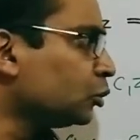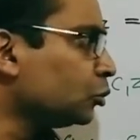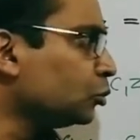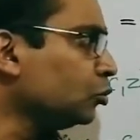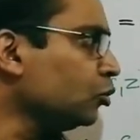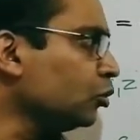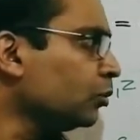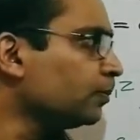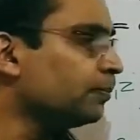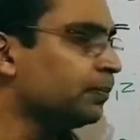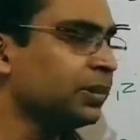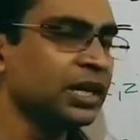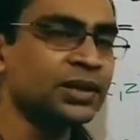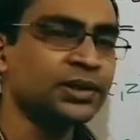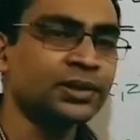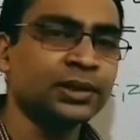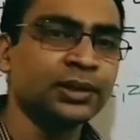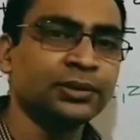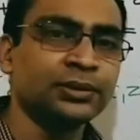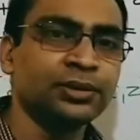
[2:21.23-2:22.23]
2
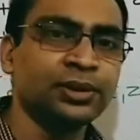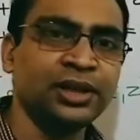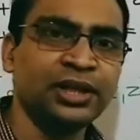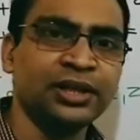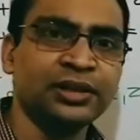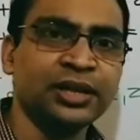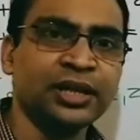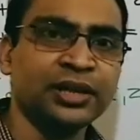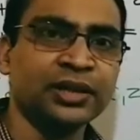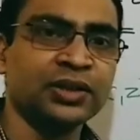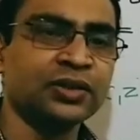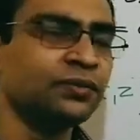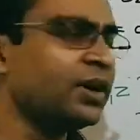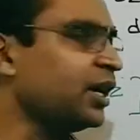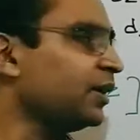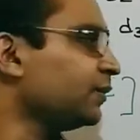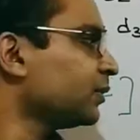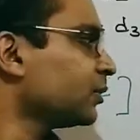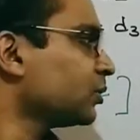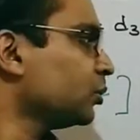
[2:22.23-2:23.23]
plus 3, that is
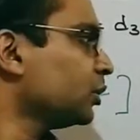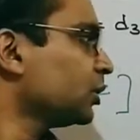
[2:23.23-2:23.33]
5.